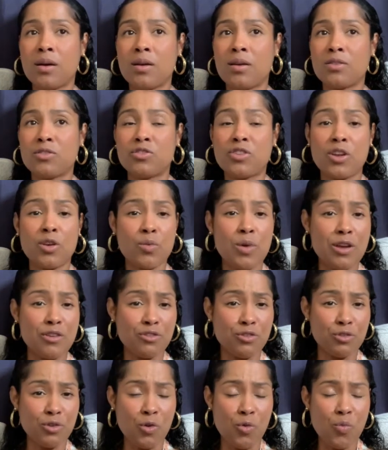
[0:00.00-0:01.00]

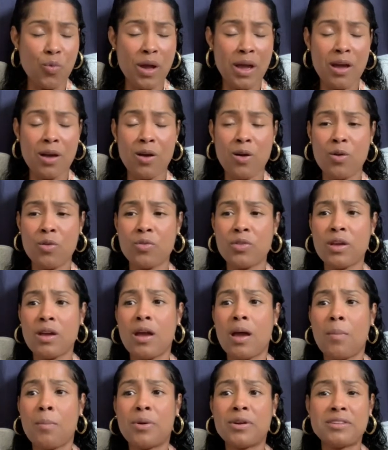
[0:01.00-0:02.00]
generational wealth,
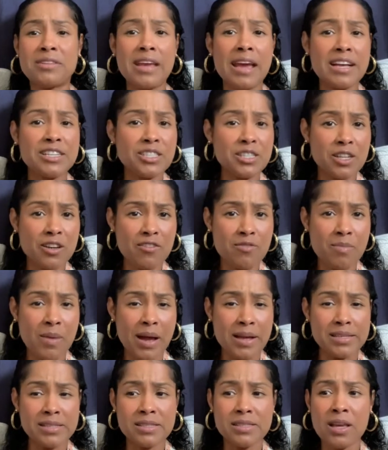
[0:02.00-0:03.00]
protection of
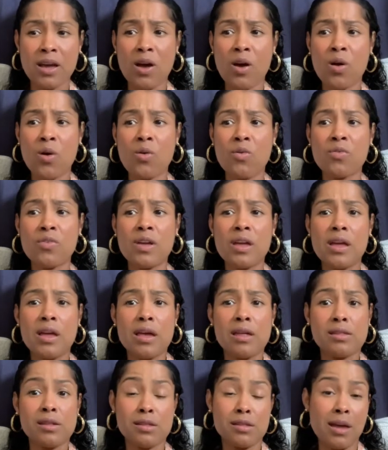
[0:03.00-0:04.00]
myself.
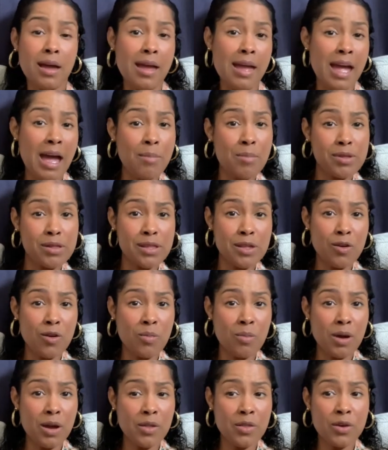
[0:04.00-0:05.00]
Since I am a single
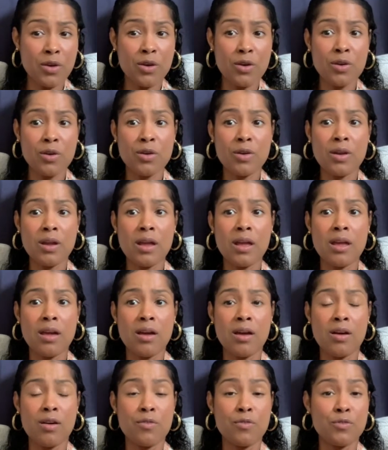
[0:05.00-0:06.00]
mother
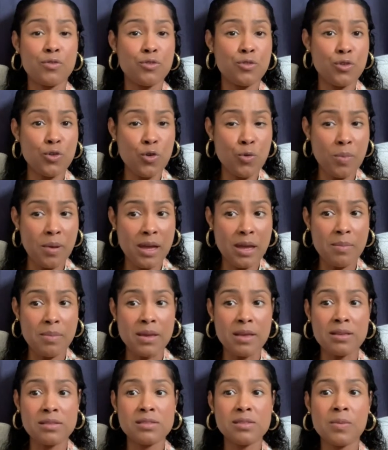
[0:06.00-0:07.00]
of two
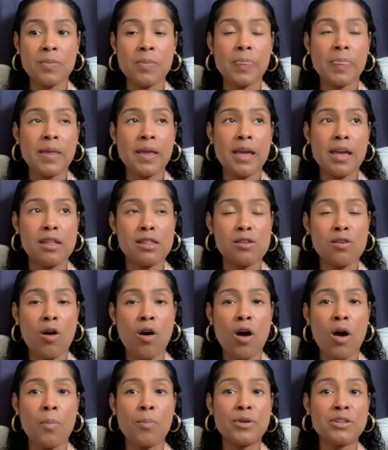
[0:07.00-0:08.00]
babies, it's
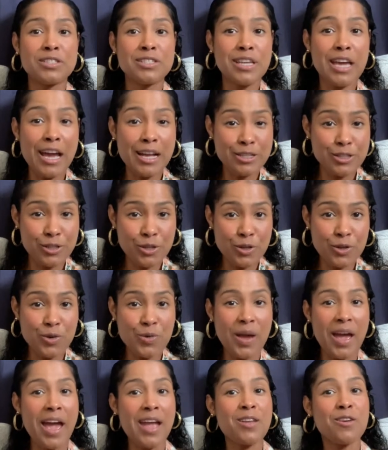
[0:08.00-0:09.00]
called Protect You
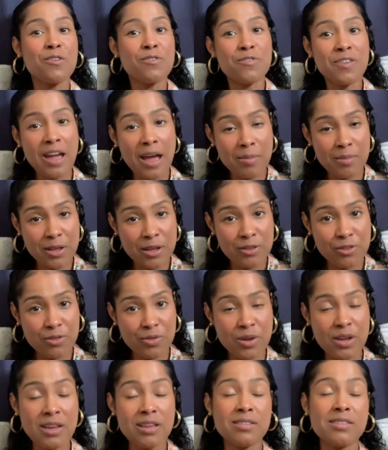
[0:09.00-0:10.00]
and Your Family
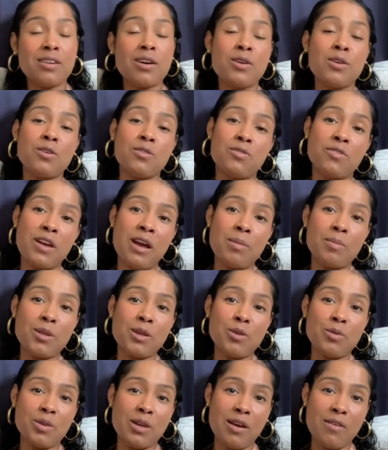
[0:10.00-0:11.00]
Tree. Tell your family
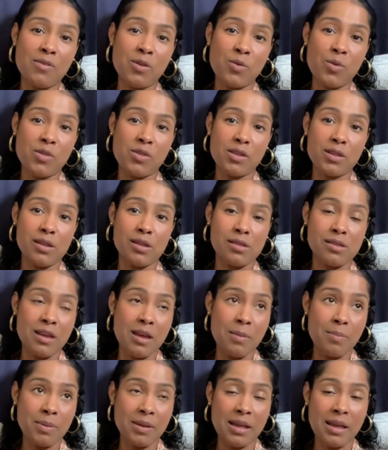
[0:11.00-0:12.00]
you love them with an
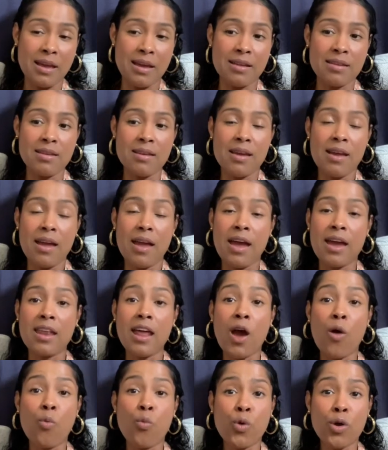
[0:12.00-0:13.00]
estate plan. And
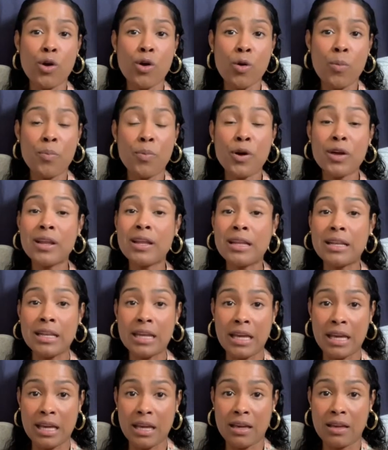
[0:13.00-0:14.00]
I will put a
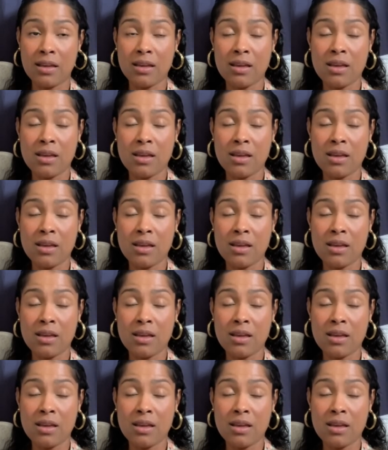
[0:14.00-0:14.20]
link